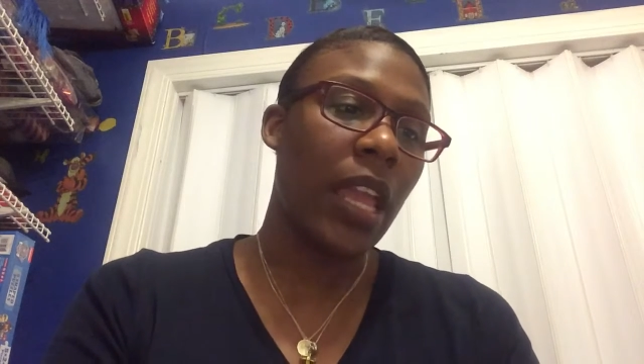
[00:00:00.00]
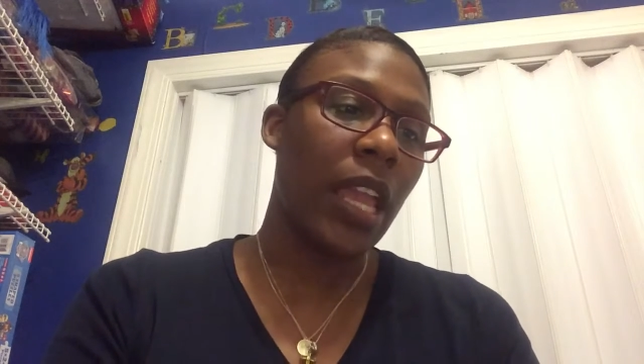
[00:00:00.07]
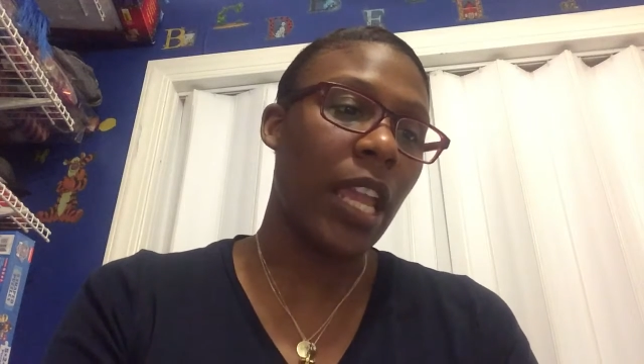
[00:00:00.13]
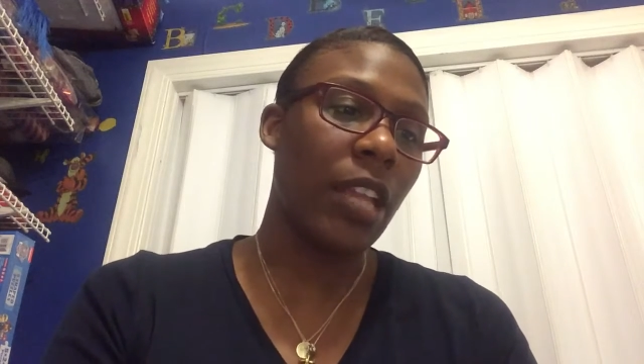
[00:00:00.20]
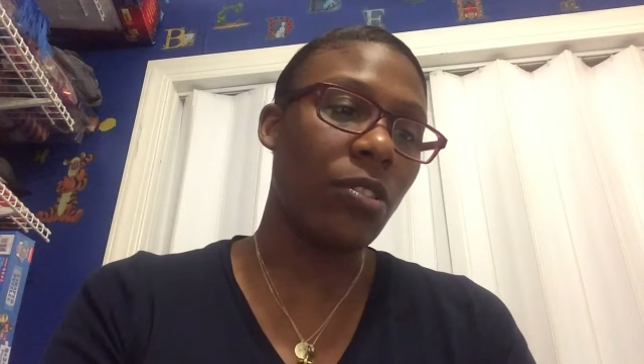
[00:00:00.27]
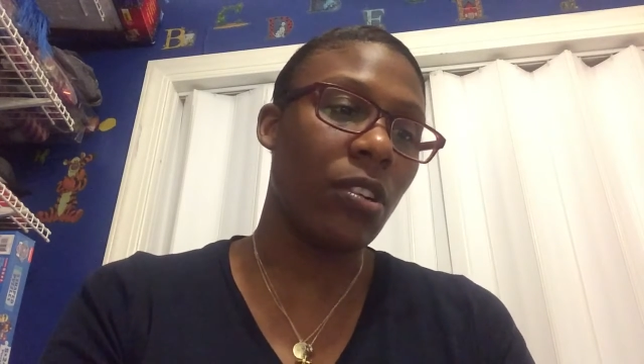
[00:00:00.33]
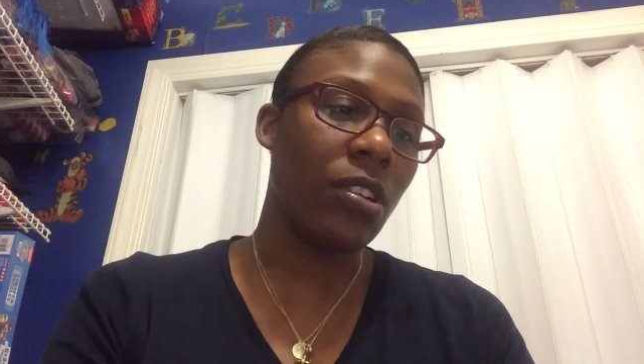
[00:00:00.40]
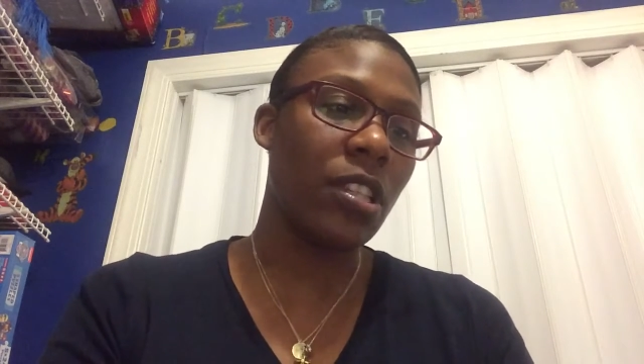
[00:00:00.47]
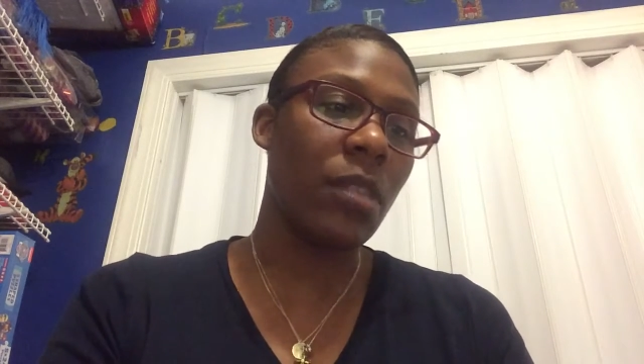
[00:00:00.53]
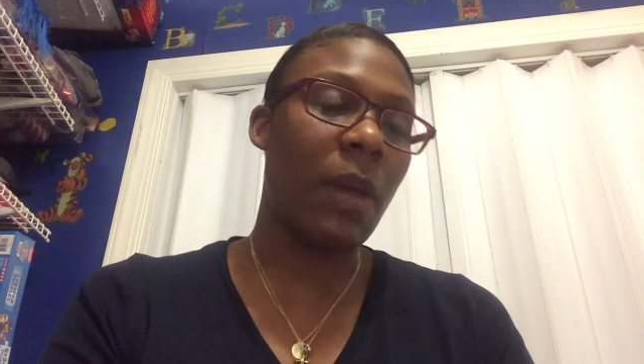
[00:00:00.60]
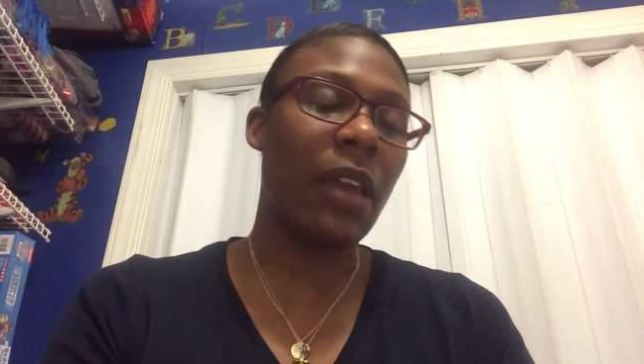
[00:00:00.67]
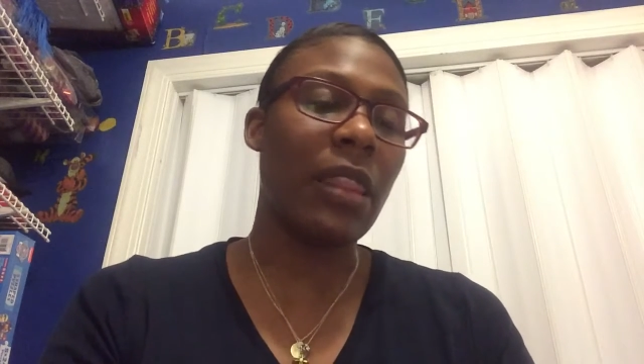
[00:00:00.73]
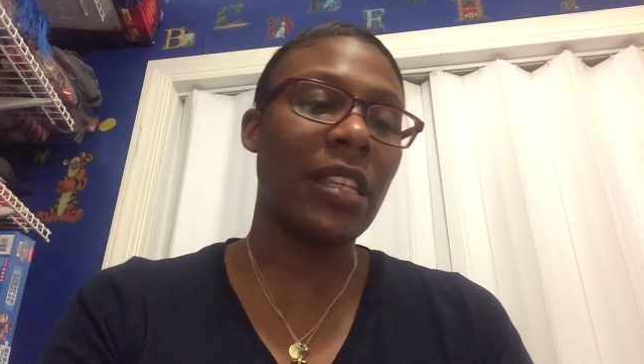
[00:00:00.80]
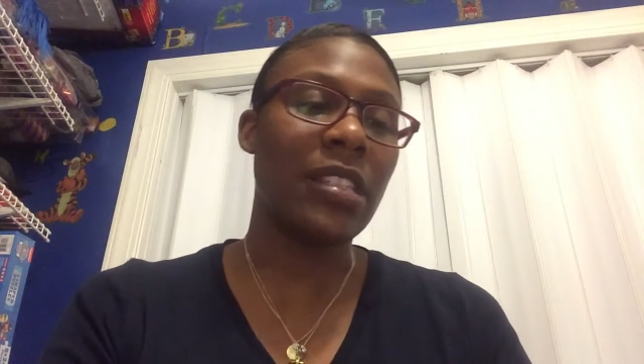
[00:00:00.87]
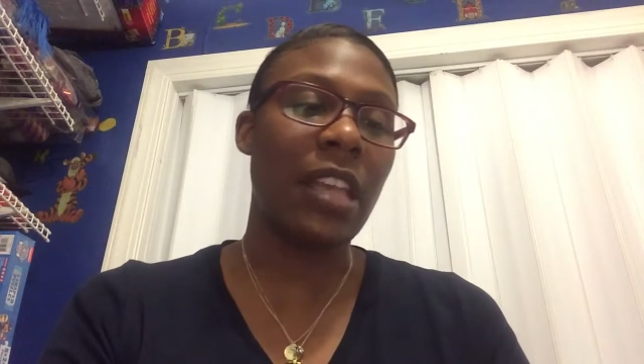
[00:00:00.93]
he talks
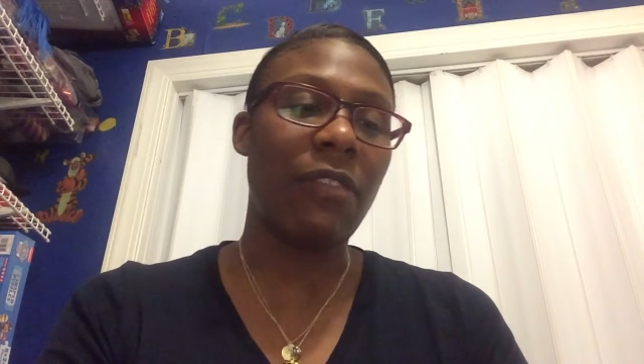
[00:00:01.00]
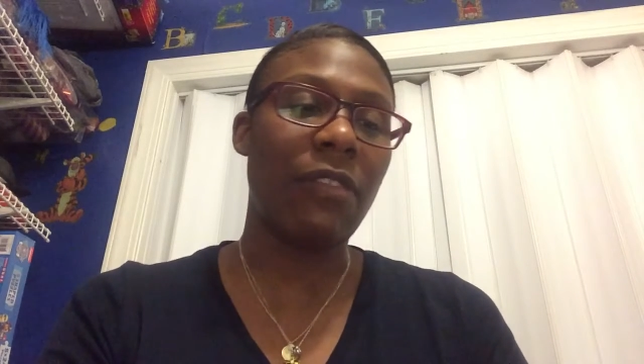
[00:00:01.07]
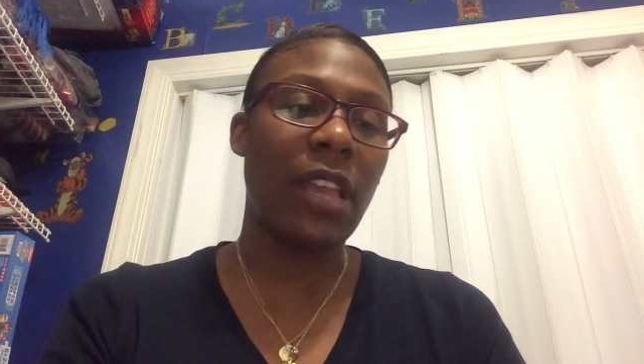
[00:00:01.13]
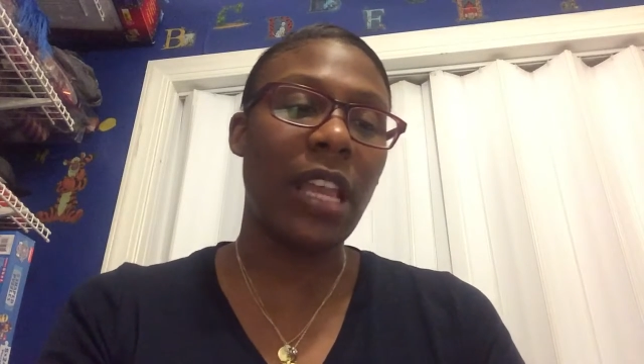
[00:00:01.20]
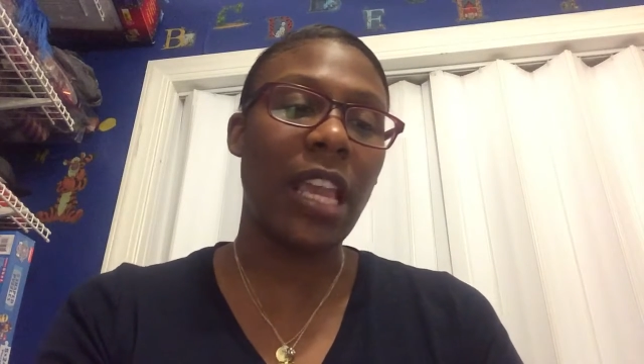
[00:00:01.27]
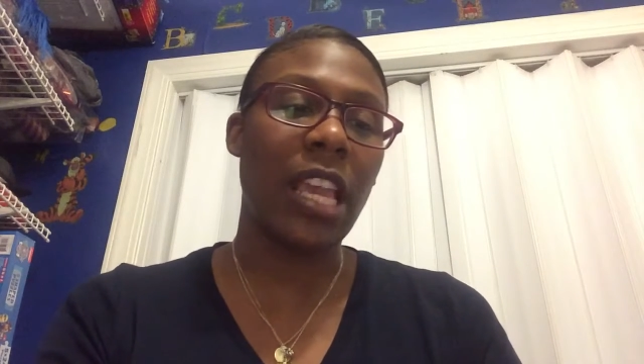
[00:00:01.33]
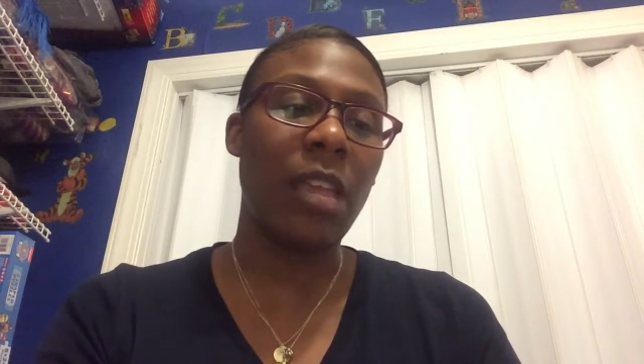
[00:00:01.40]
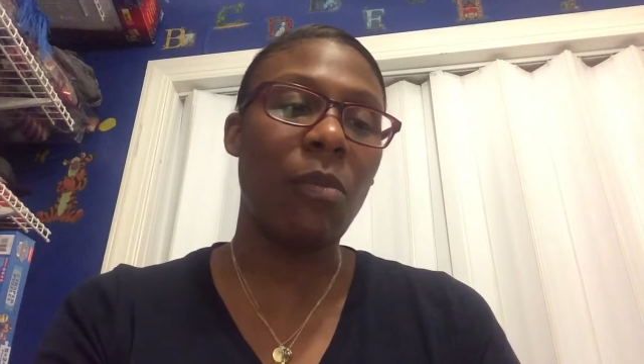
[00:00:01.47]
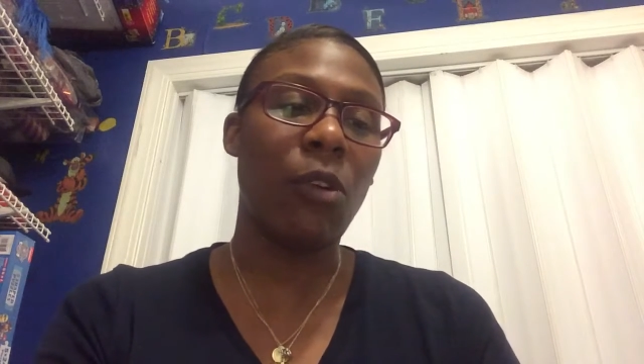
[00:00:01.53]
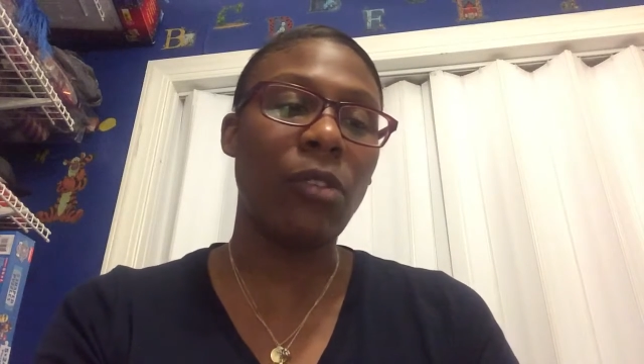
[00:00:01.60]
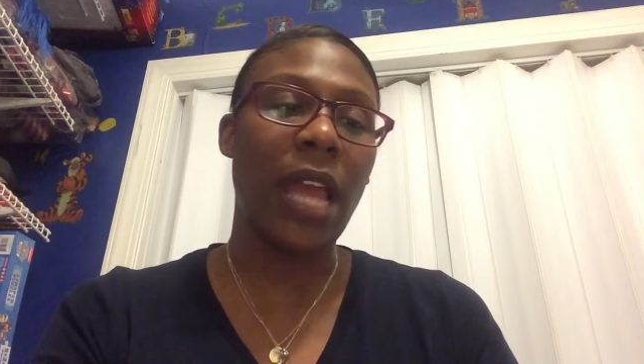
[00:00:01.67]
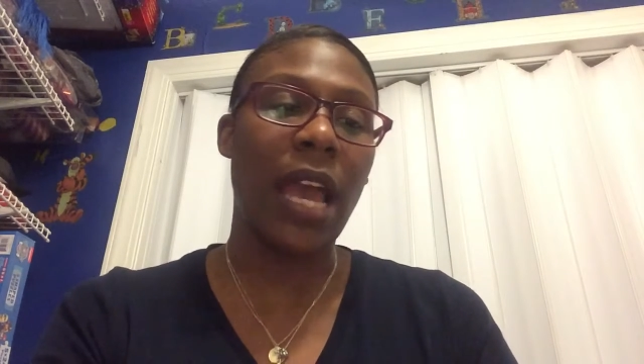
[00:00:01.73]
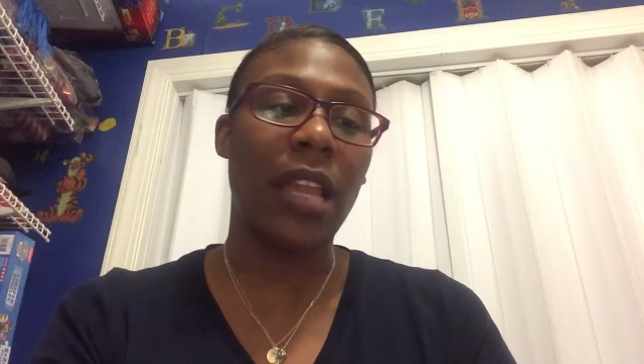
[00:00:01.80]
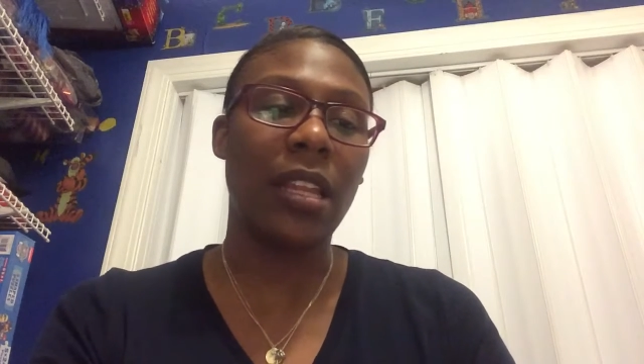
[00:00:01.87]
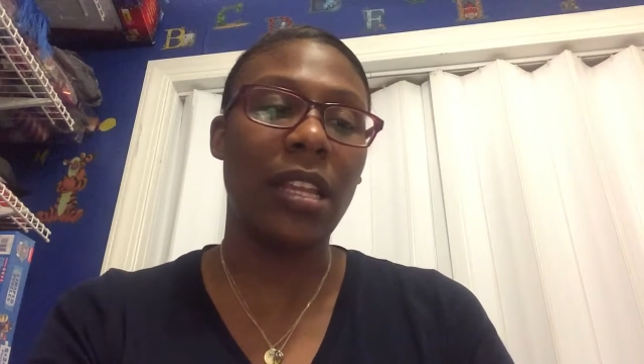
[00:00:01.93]
about the 7 key
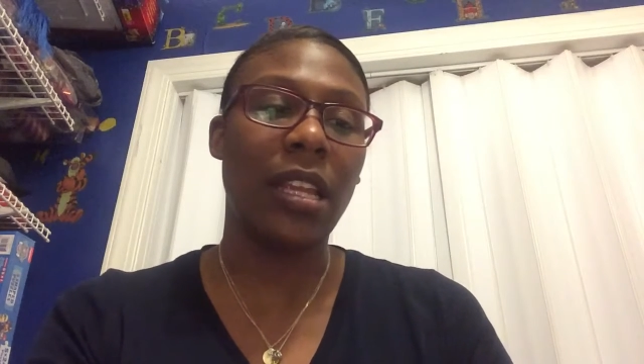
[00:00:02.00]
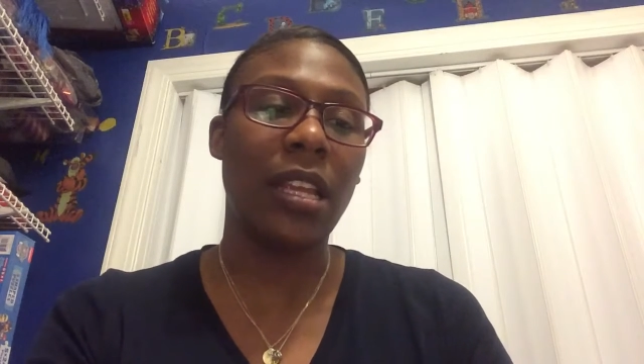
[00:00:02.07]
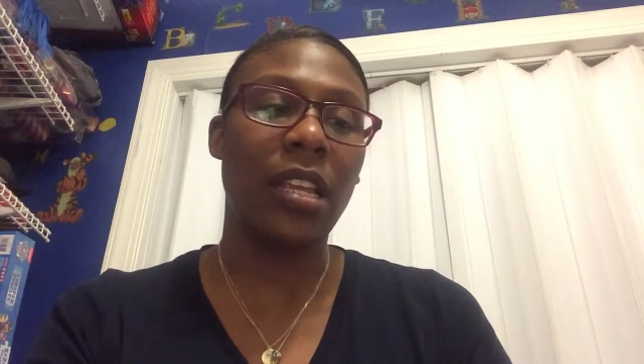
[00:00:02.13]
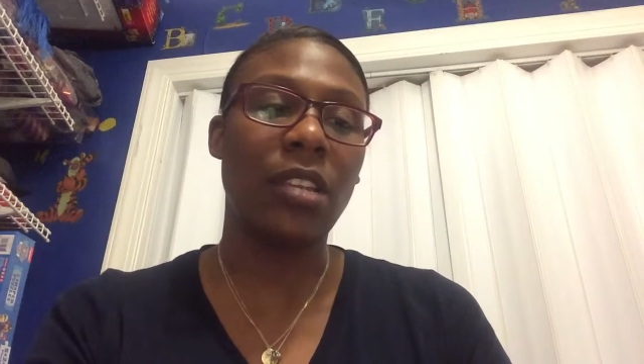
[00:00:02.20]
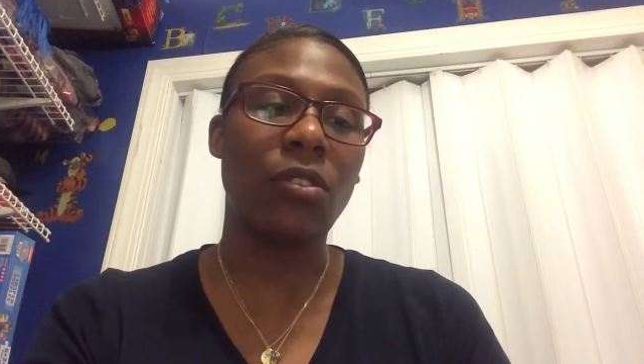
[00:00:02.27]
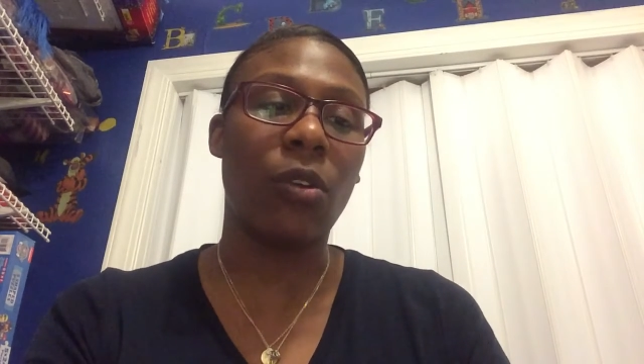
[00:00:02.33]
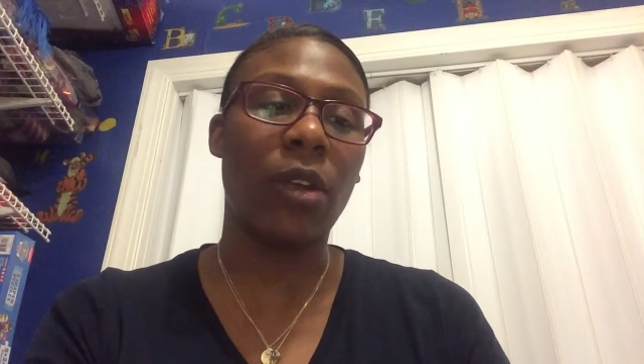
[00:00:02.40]
modalities